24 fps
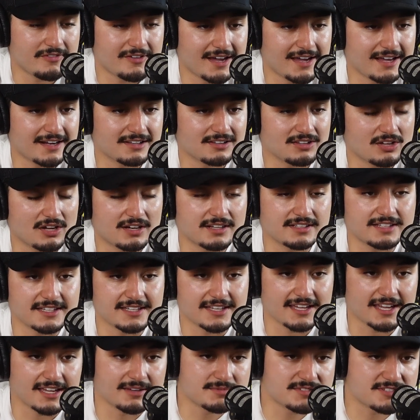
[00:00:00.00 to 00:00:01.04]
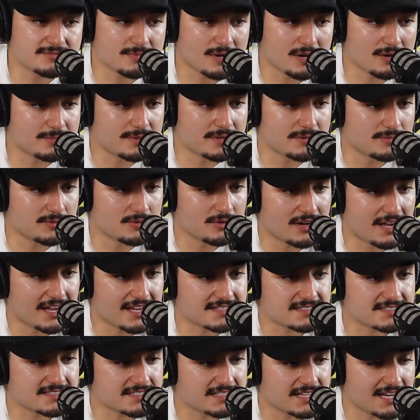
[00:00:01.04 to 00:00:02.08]
had a lot of DMs about people
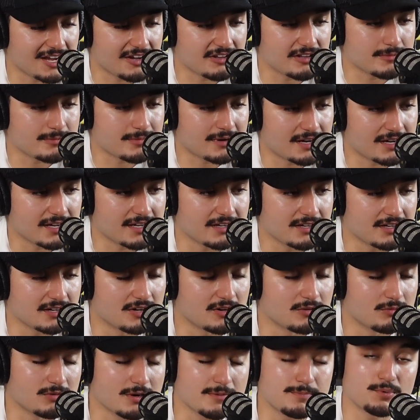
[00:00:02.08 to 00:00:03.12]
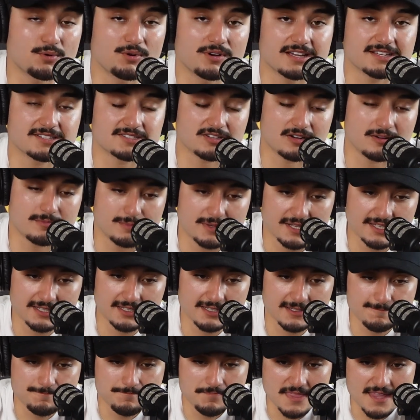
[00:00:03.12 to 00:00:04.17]
asking how to buy Ripple
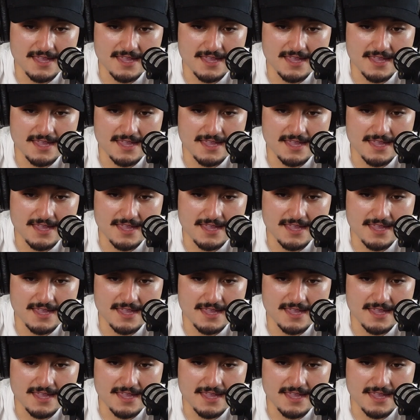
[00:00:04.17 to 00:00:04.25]
XRP,